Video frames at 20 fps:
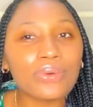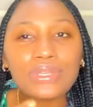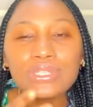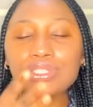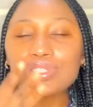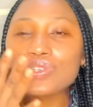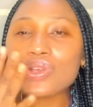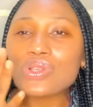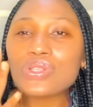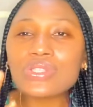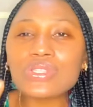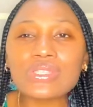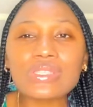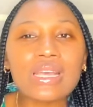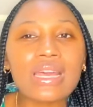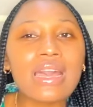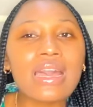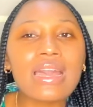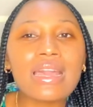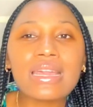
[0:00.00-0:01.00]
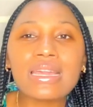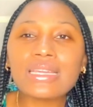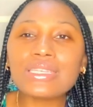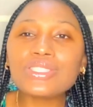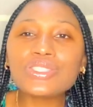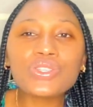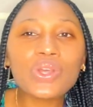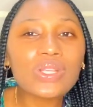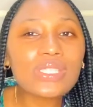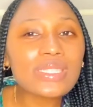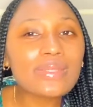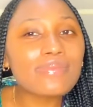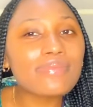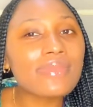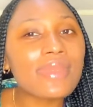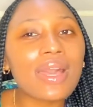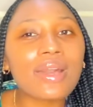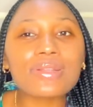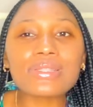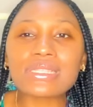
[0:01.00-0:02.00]
just
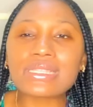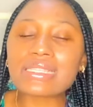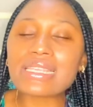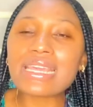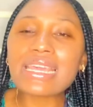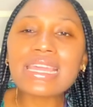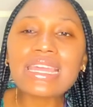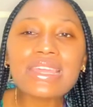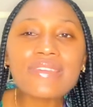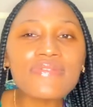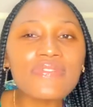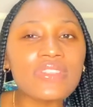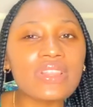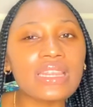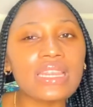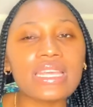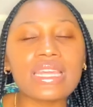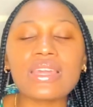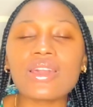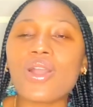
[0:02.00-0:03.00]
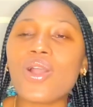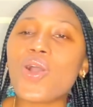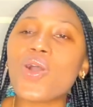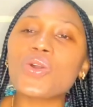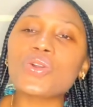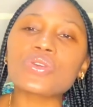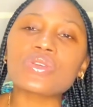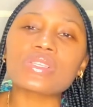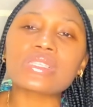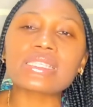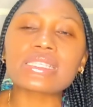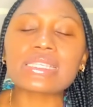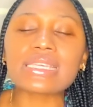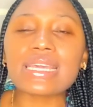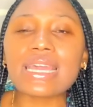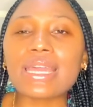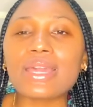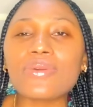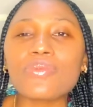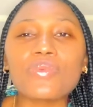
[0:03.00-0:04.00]
melts evenly on your
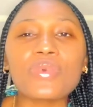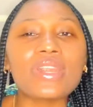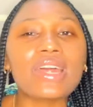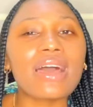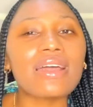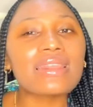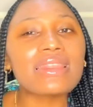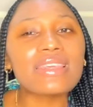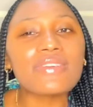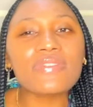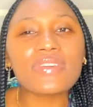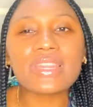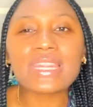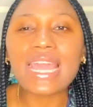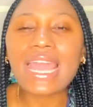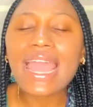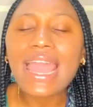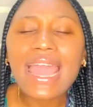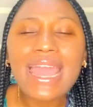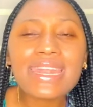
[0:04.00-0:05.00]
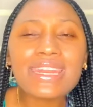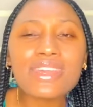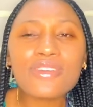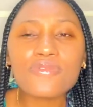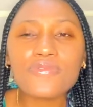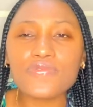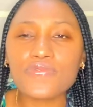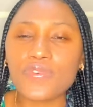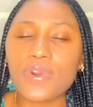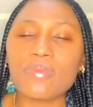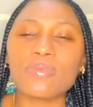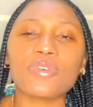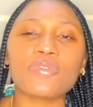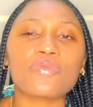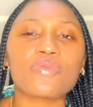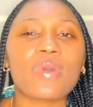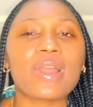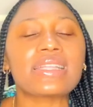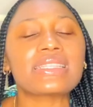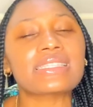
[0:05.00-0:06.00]
skin without leaving any form
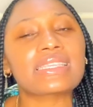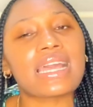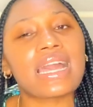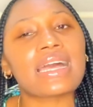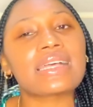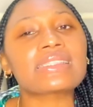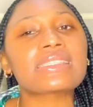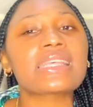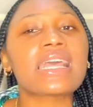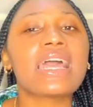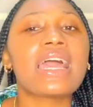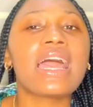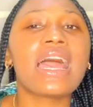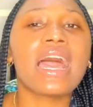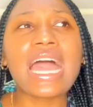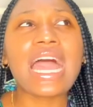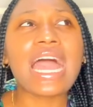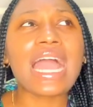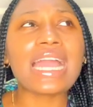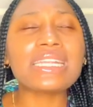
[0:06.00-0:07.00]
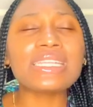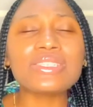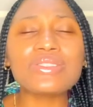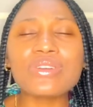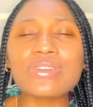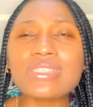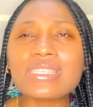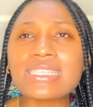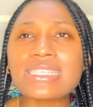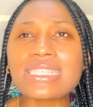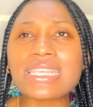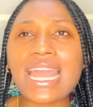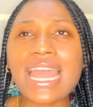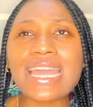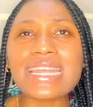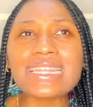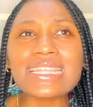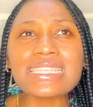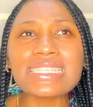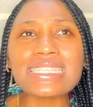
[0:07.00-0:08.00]
of white cast. I didn't notice
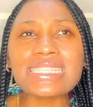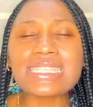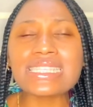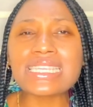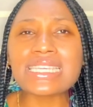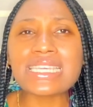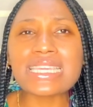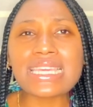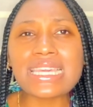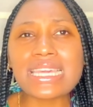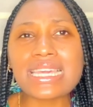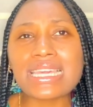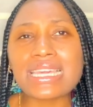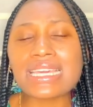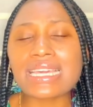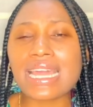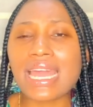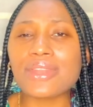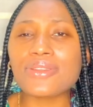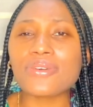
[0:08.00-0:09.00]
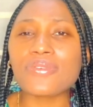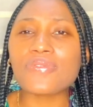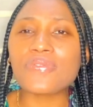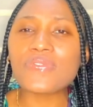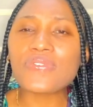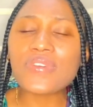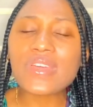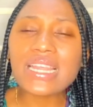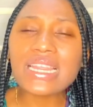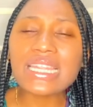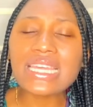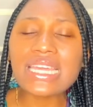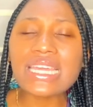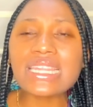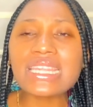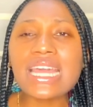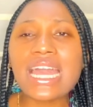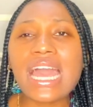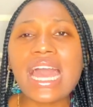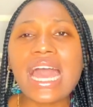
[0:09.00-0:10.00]
any sticky kind of feeling,